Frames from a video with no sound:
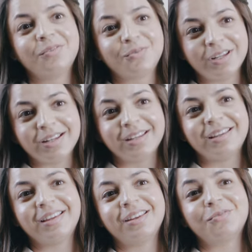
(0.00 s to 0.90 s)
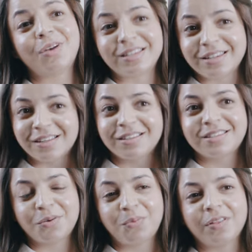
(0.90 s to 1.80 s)
really in
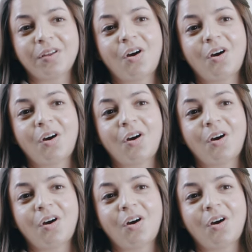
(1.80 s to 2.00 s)
resonance with